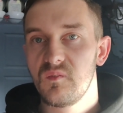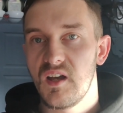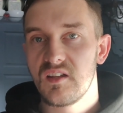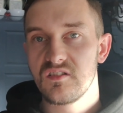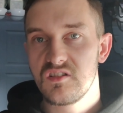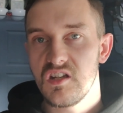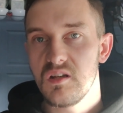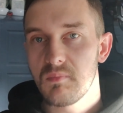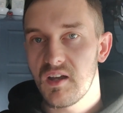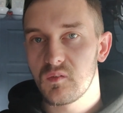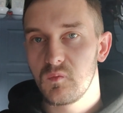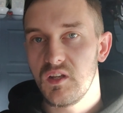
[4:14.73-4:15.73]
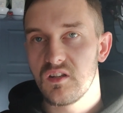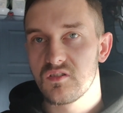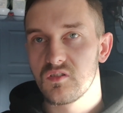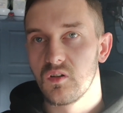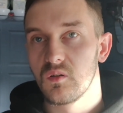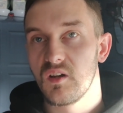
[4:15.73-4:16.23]
than G-Max
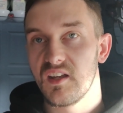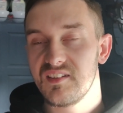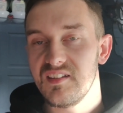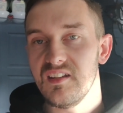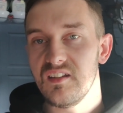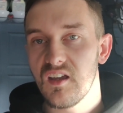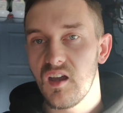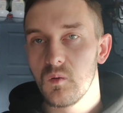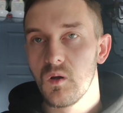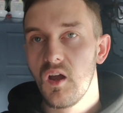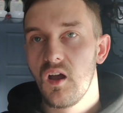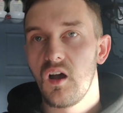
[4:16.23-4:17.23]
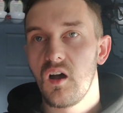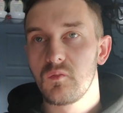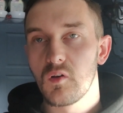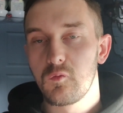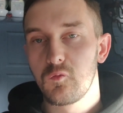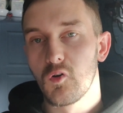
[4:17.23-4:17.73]
Venusaur. A TDO
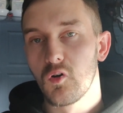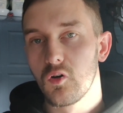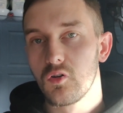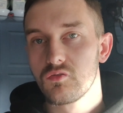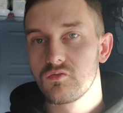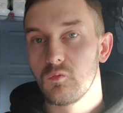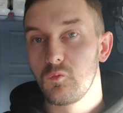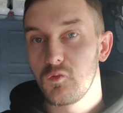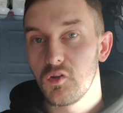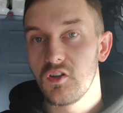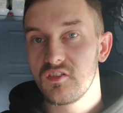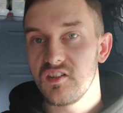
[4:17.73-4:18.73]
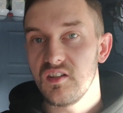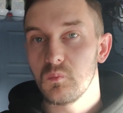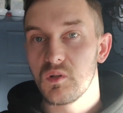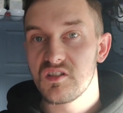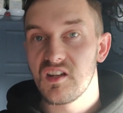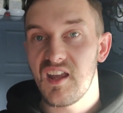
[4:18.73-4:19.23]
of 430,
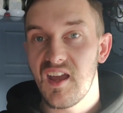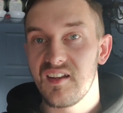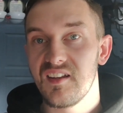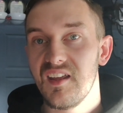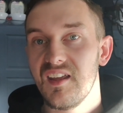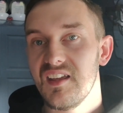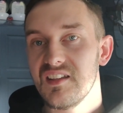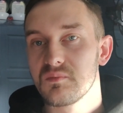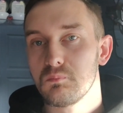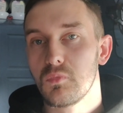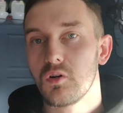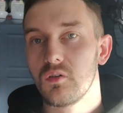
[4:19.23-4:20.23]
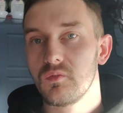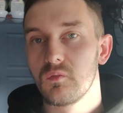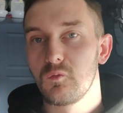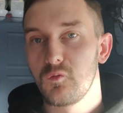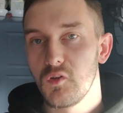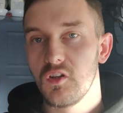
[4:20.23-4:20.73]
which again is more
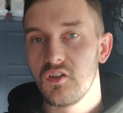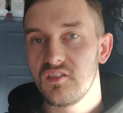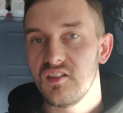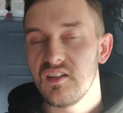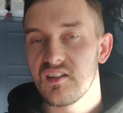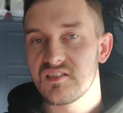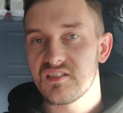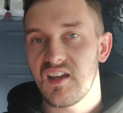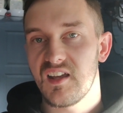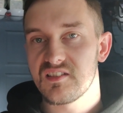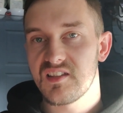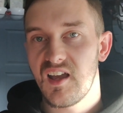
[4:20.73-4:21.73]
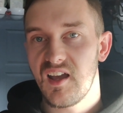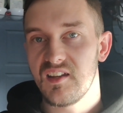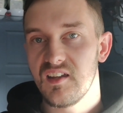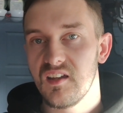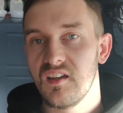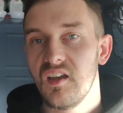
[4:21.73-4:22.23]
than 30 stats
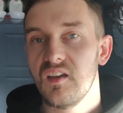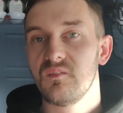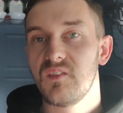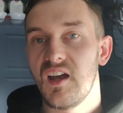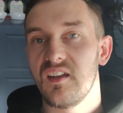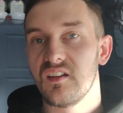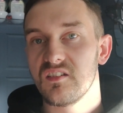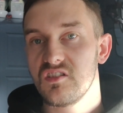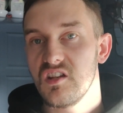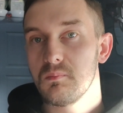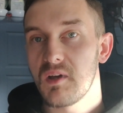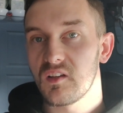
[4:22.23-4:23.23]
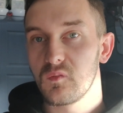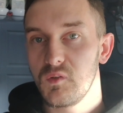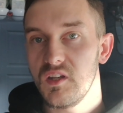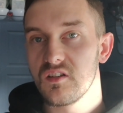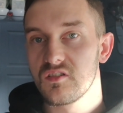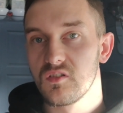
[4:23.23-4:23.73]
higher than G-Max
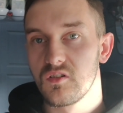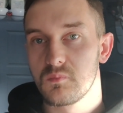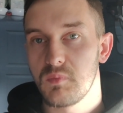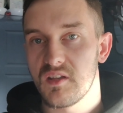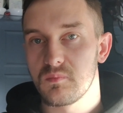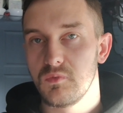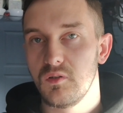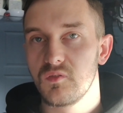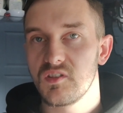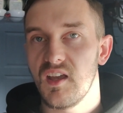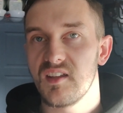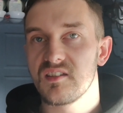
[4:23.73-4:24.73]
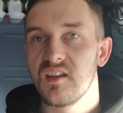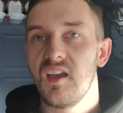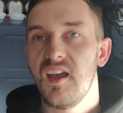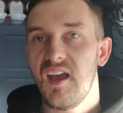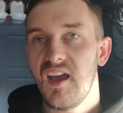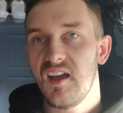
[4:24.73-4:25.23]
Venusaur's best moveset.
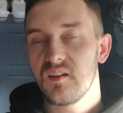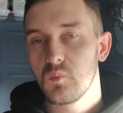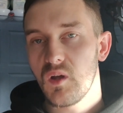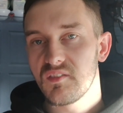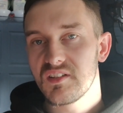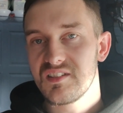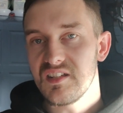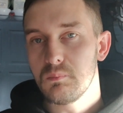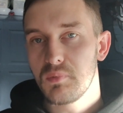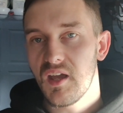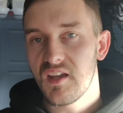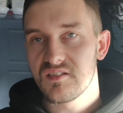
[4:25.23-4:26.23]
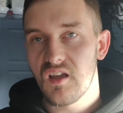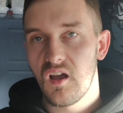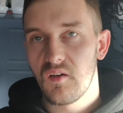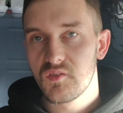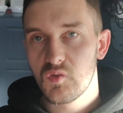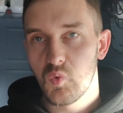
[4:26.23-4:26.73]
And we have a DPS
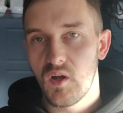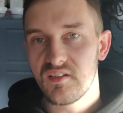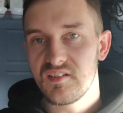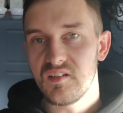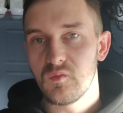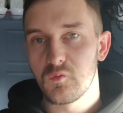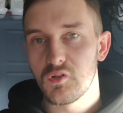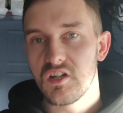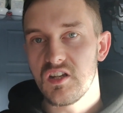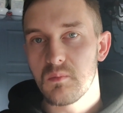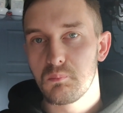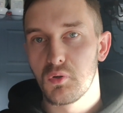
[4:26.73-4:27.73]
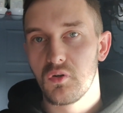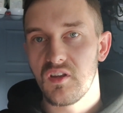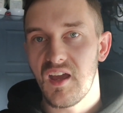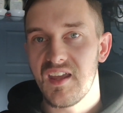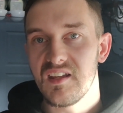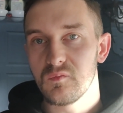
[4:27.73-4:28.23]
of
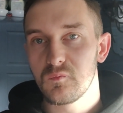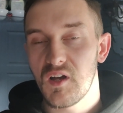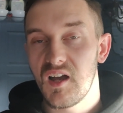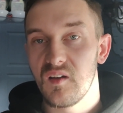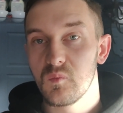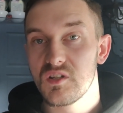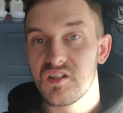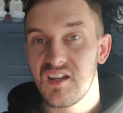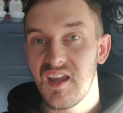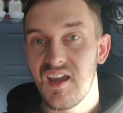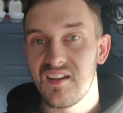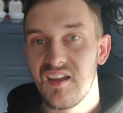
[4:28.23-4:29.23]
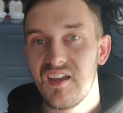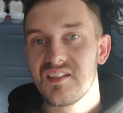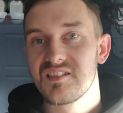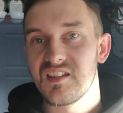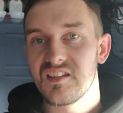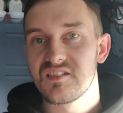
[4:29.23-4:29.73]
23.85, which again
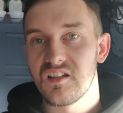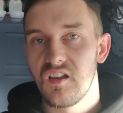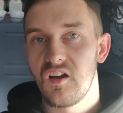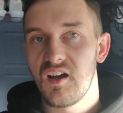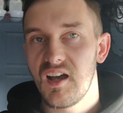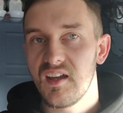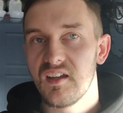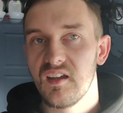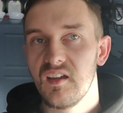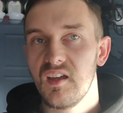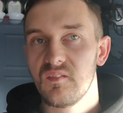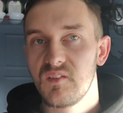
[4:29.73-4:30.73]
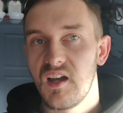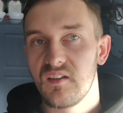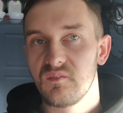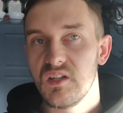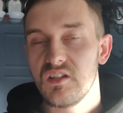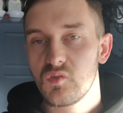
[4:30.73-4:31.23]
sits a lot higher
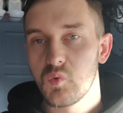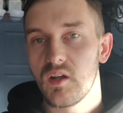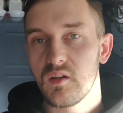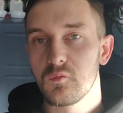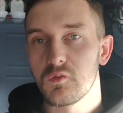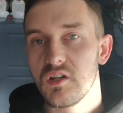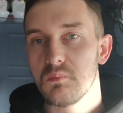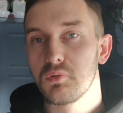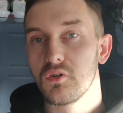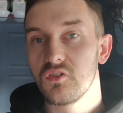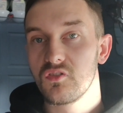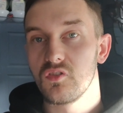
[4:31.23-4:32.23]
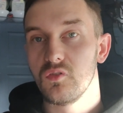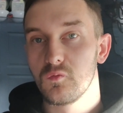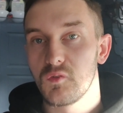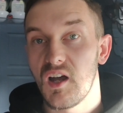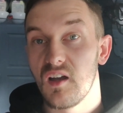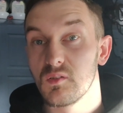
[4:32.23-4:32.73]
than the
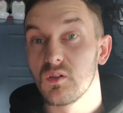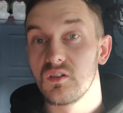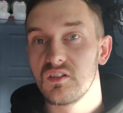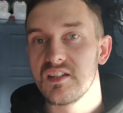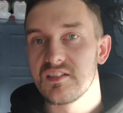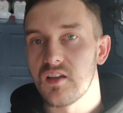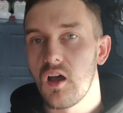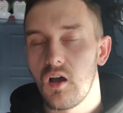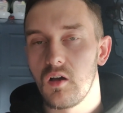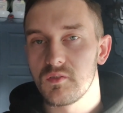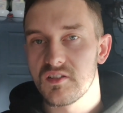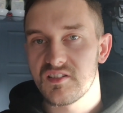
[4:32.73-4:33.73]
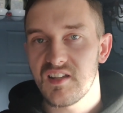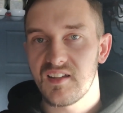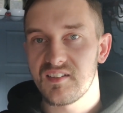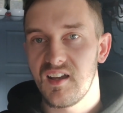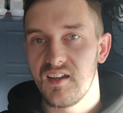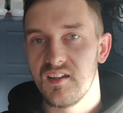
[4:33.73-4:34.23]
23.25, or at least half a
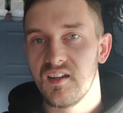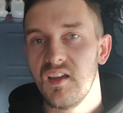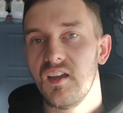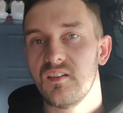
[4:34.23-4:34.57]
stat higher